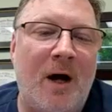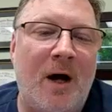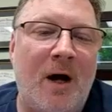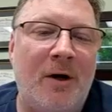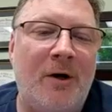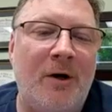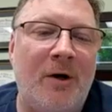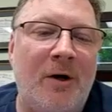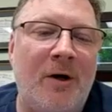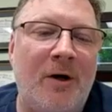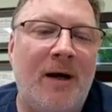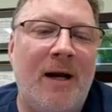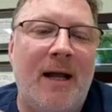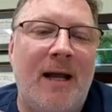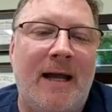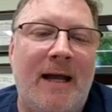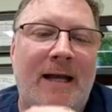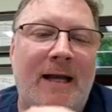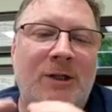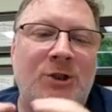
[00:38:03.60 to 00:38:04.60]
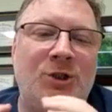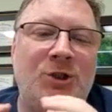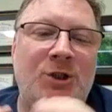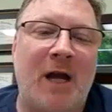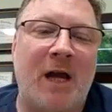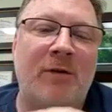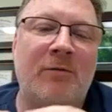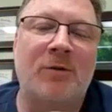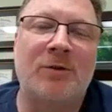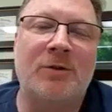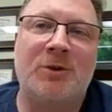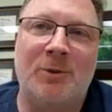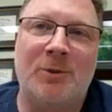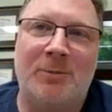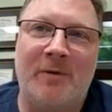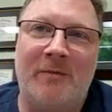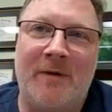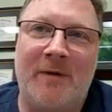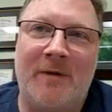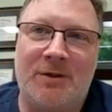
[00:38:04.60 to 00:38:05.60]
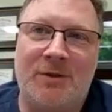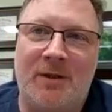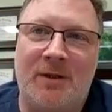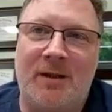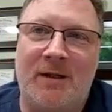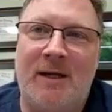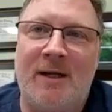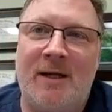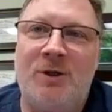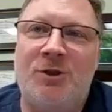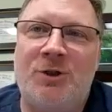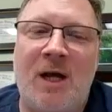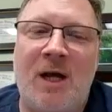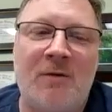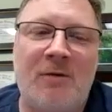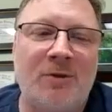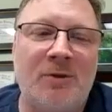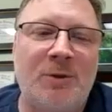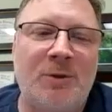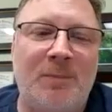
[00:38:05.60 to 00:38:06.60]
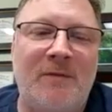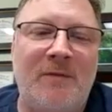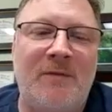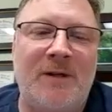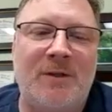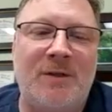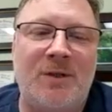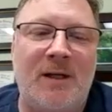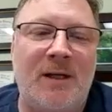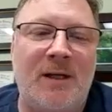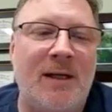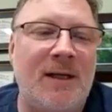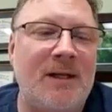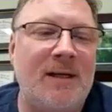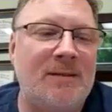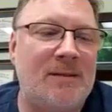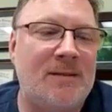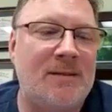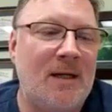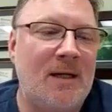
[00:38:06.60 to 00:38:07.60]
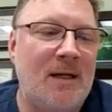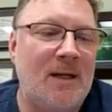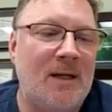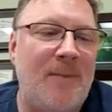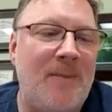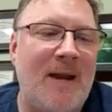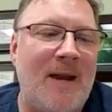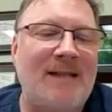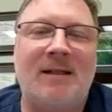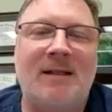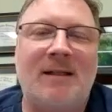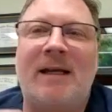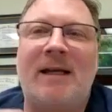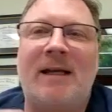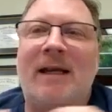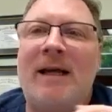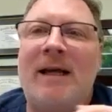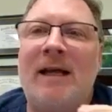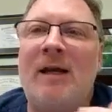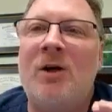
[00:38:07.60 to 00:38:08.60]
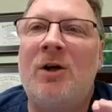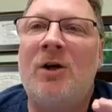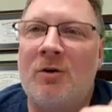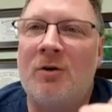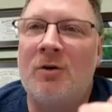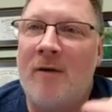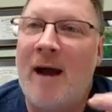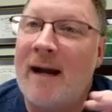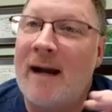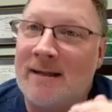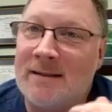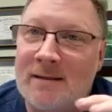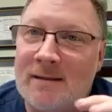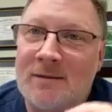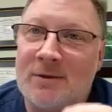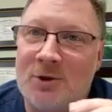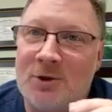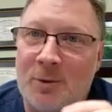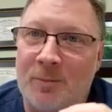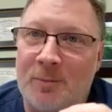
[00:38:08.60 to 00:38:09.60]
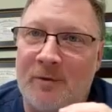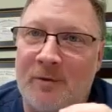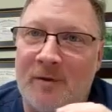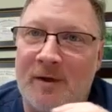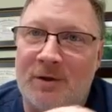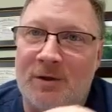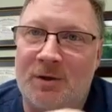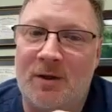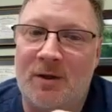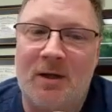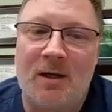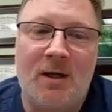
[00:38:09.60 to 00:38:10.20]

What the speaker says: under a general supervision. And general supervision is basically indirect supervision.